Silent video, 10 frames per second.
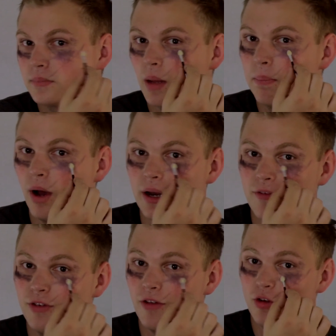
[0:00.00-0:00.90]
But
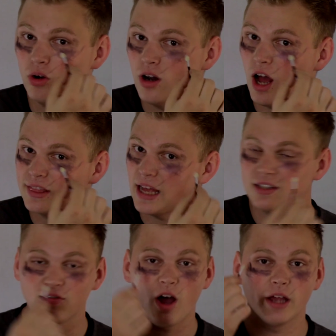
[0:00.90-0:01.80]
if you're not, that's
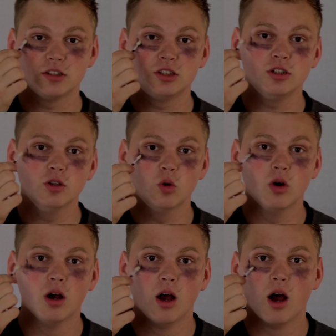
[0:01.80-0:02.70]
fine too.
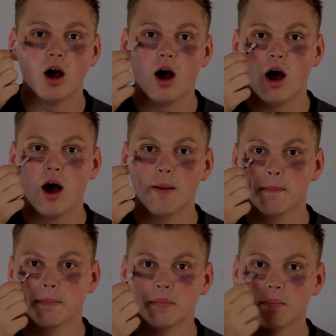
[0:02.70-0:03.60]

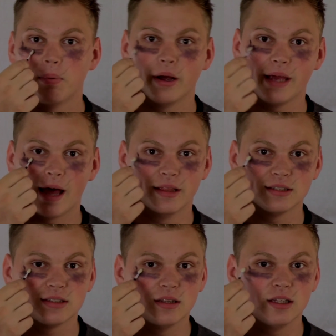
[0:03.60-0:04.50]
But yeah,
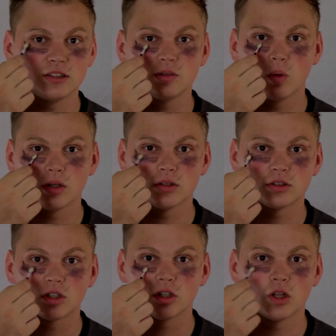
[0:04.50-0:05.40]
this is what
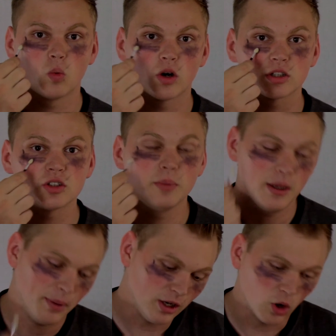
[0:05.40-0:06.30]
certainly works for me.
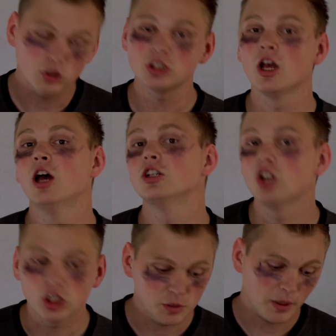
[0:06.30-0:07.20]
But you know, just
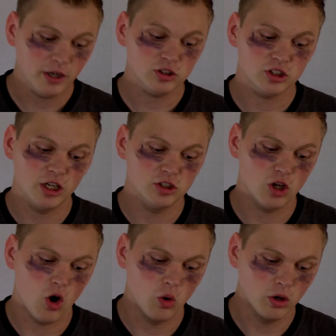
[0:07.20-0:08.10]
judge it by your skin
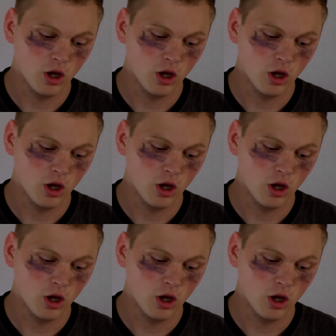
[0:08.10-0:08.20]
tone.